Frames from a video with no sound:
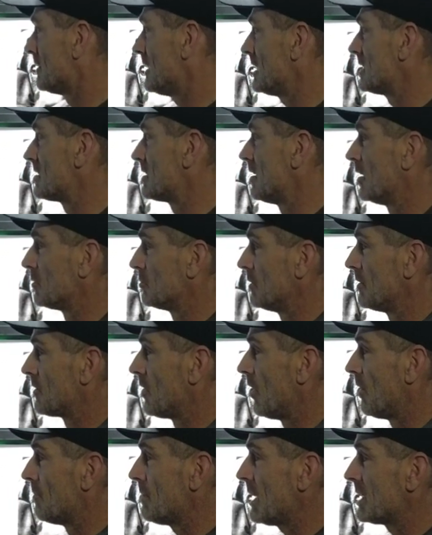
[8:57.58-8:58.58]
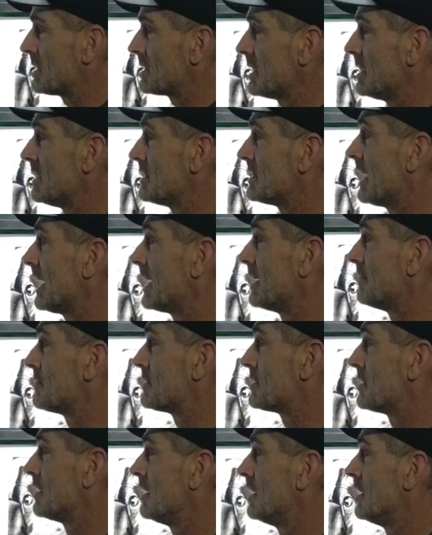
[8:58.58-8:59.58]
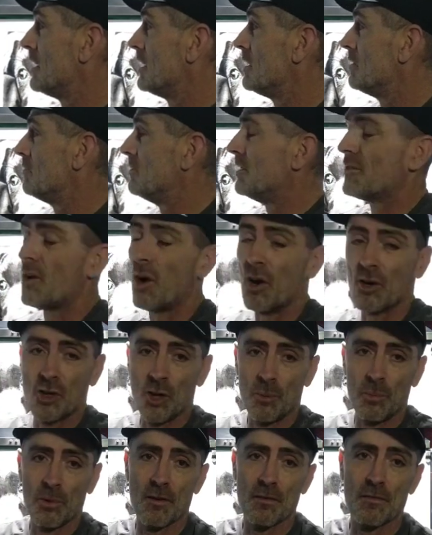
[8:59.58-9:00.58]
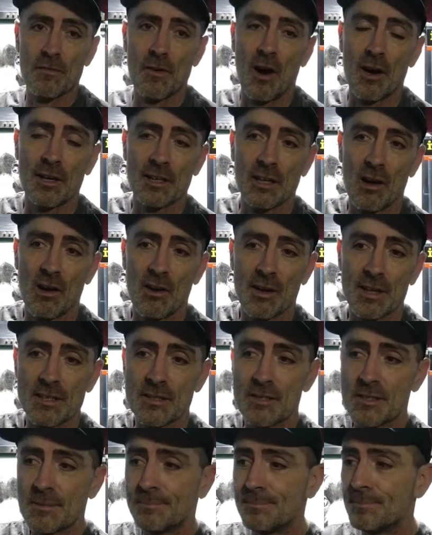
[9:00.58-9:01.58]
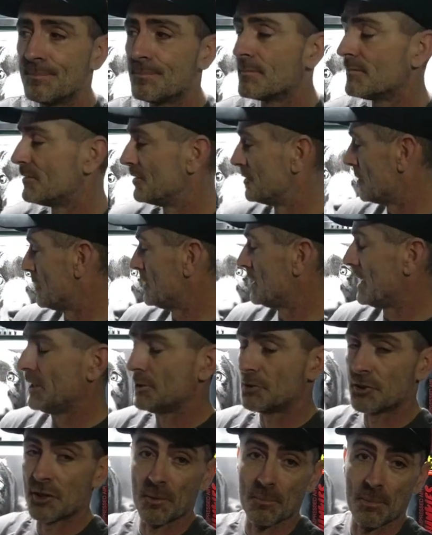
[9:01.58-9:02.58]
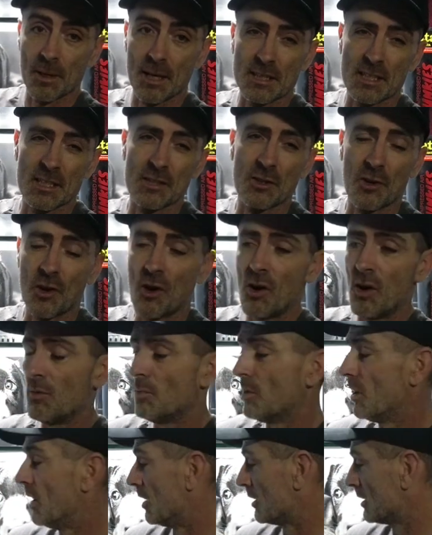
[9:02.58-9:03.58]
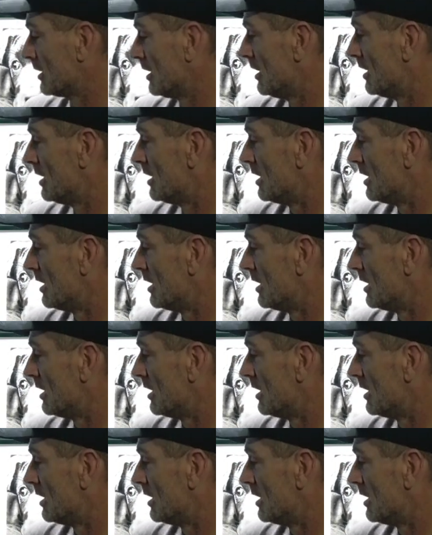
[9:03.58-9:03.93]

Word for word: This side we've got masking tapes, we've got a couple of fine lines for doing intricate pieces on artwork.